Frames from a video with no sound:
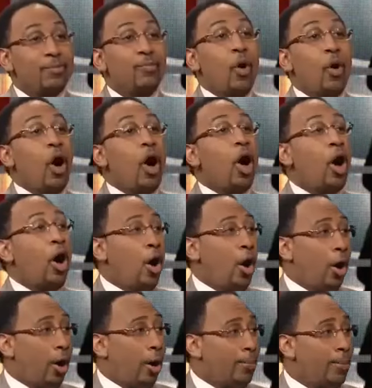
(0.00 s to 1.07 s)
more
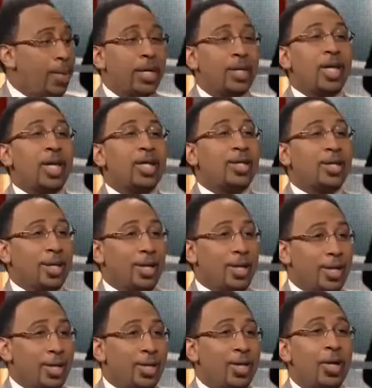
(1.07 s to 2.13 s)
harm than
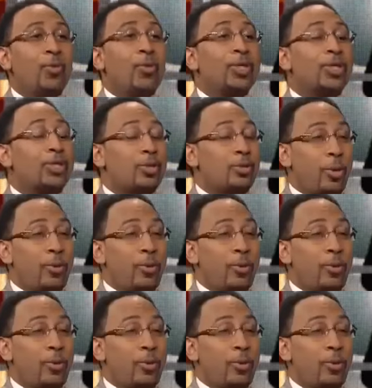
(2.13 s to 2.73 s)
good was,